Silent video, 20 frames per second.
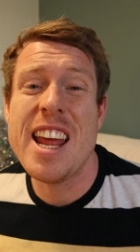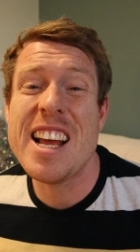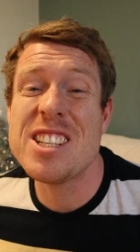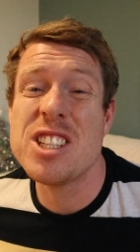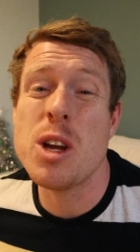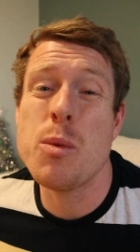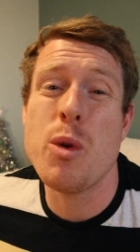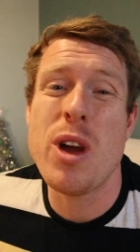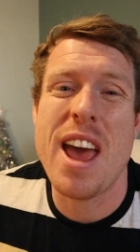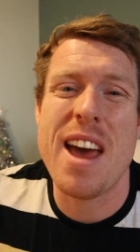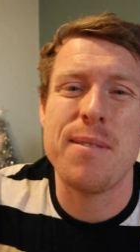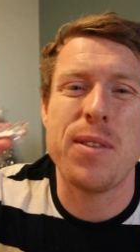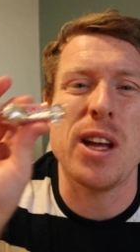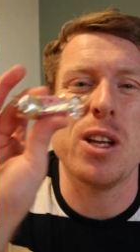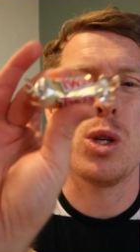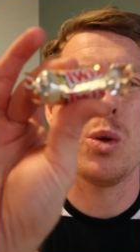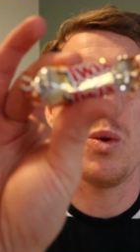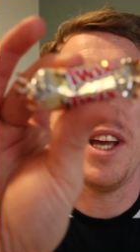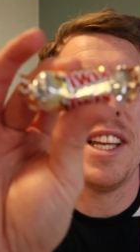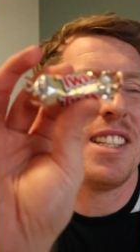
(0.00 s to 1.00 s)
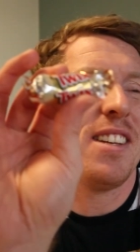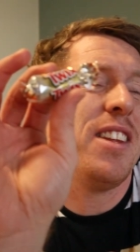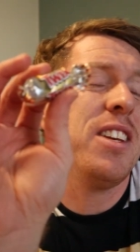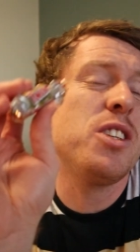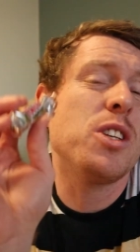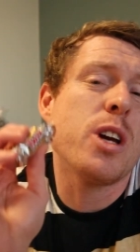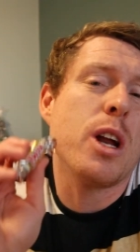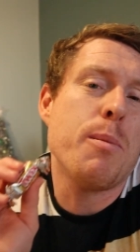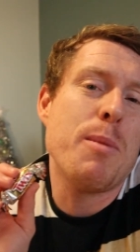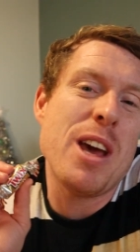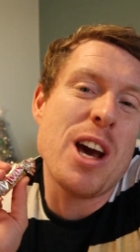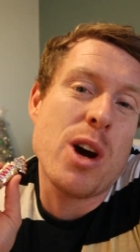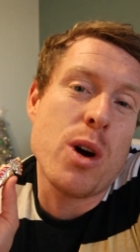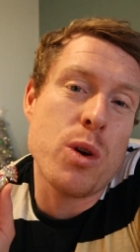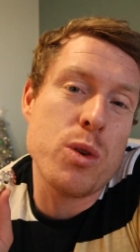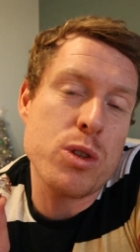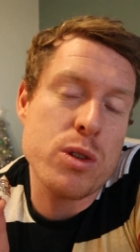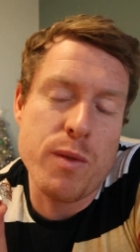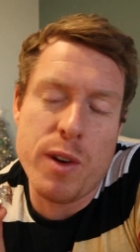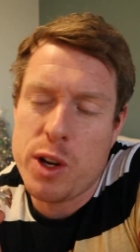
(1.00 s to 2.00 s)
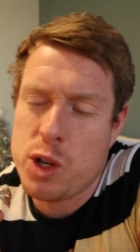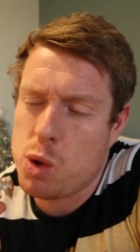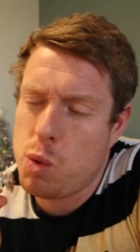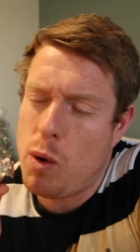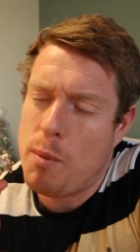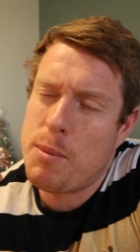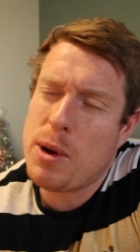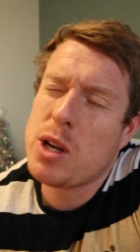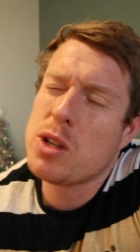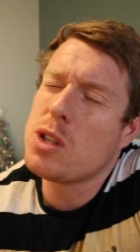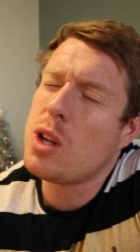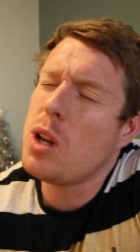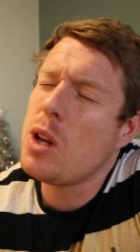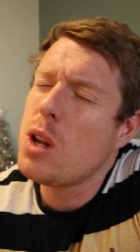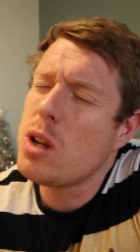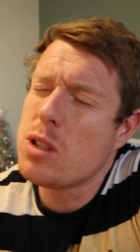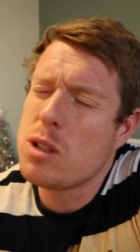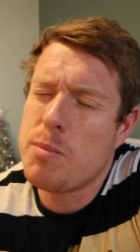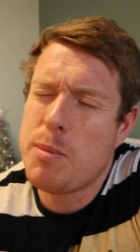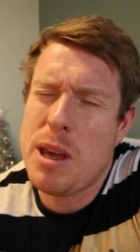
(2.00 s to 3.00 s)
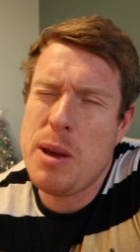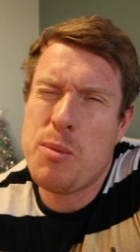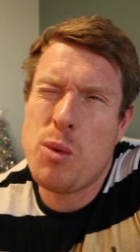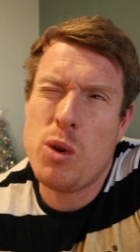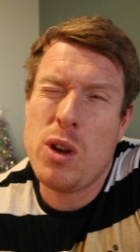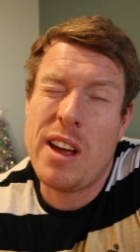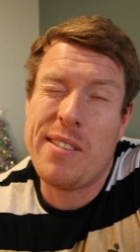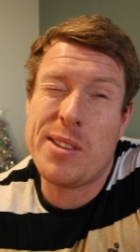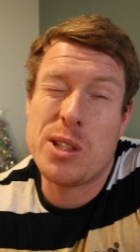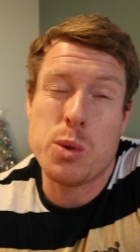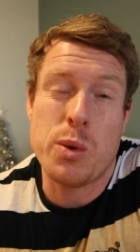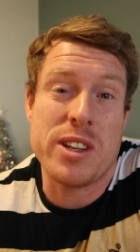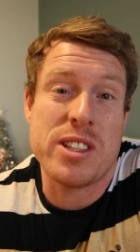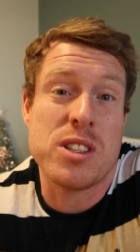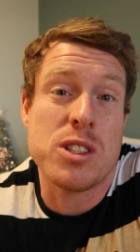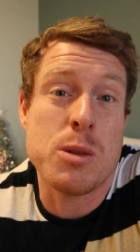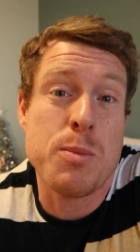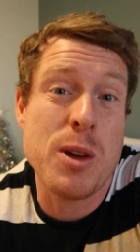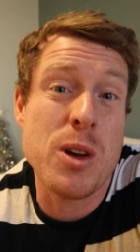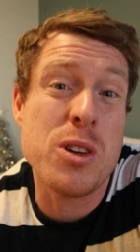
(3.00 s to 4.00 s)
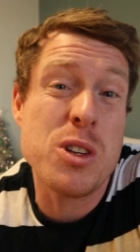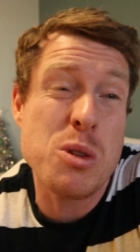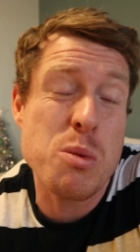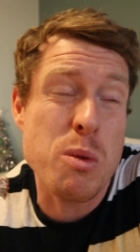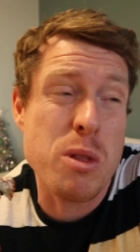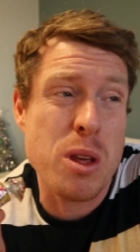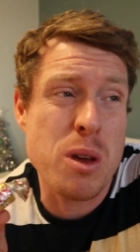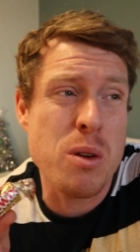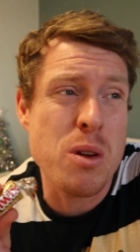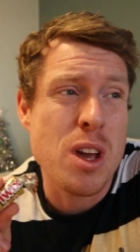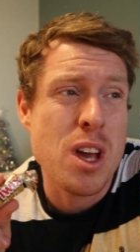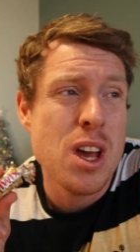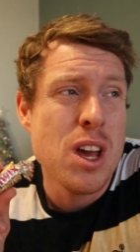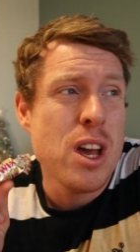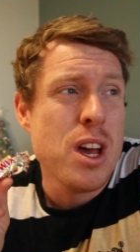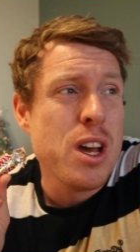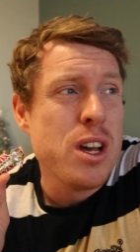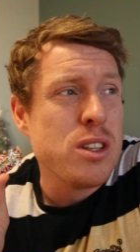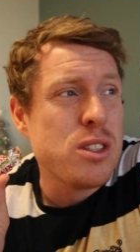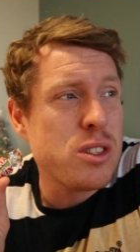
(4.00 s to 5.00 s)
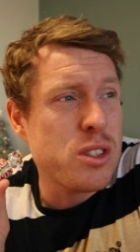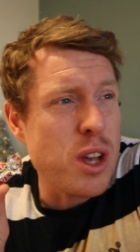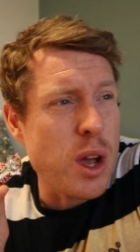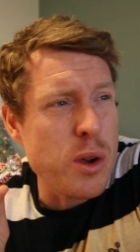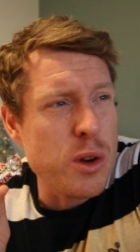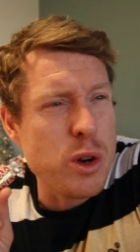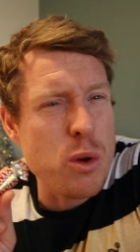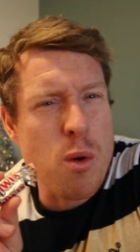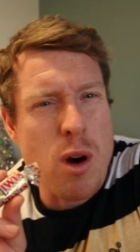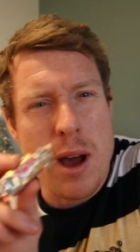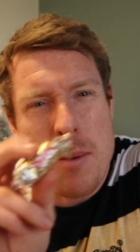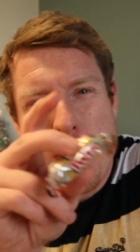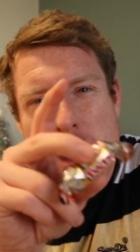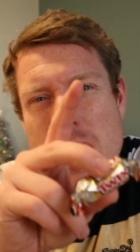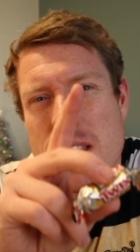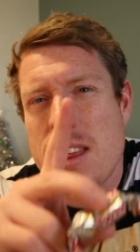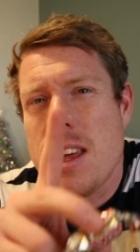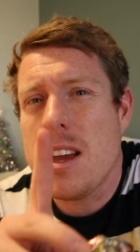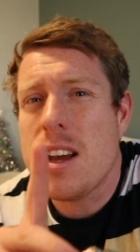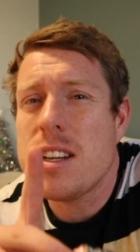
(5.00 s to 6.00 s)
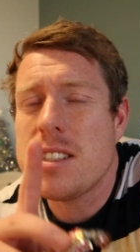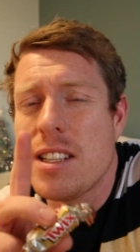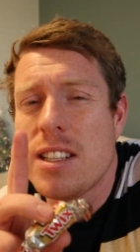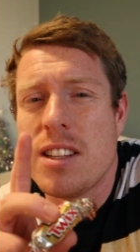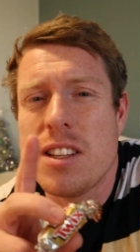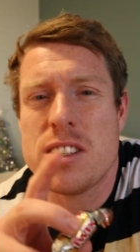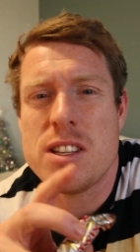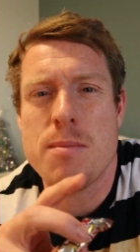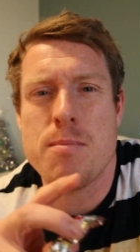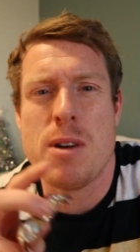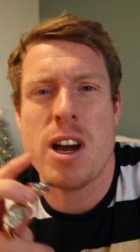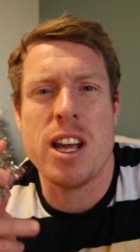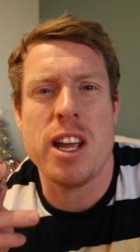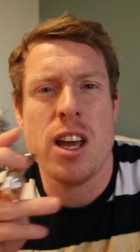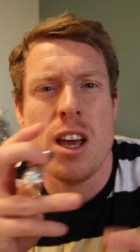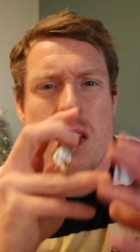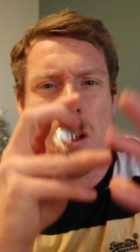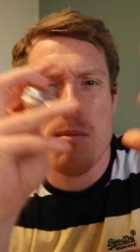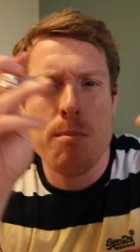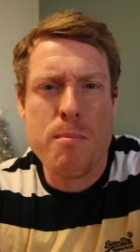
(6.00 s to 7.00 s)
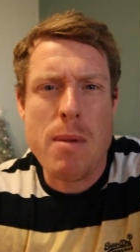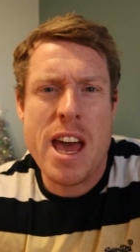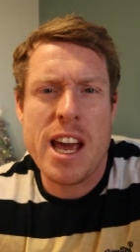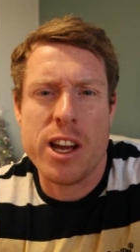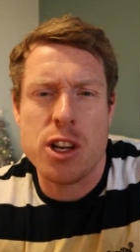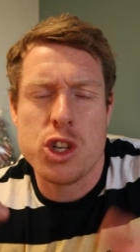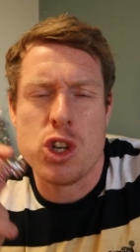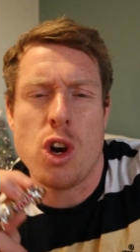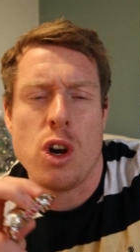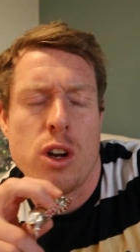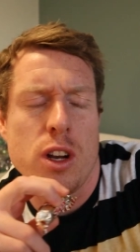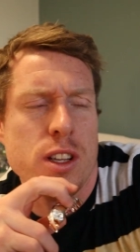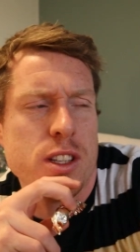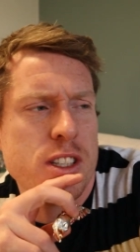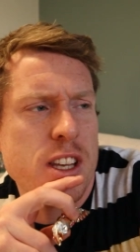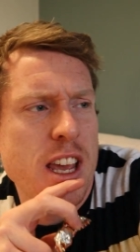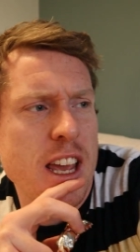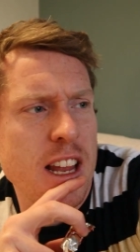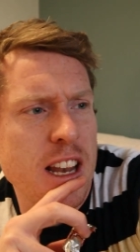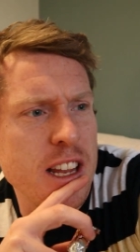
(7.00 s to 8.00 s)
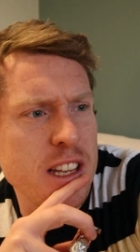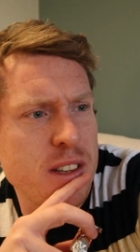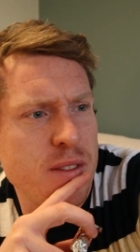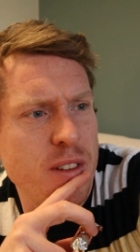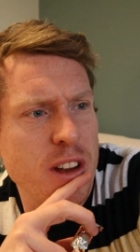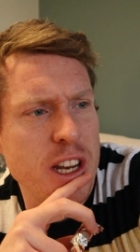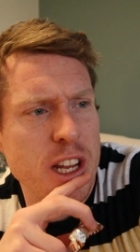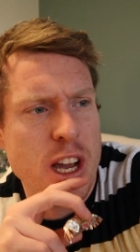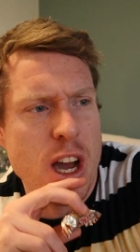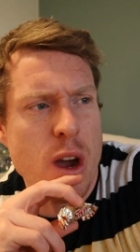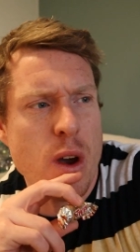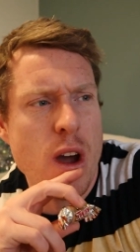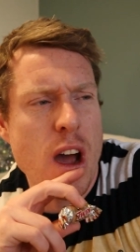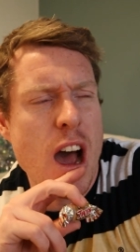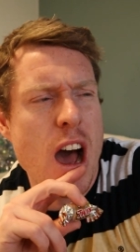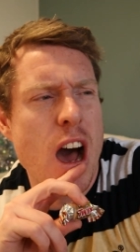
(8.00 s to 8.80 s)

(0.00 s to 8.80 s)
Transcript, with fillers: Next up we have a Twix, and this is going to be a controversial one because a lot of people love a Twix, and to be honest with you, so do I, but I think I said this in my mega chocolate tier list video.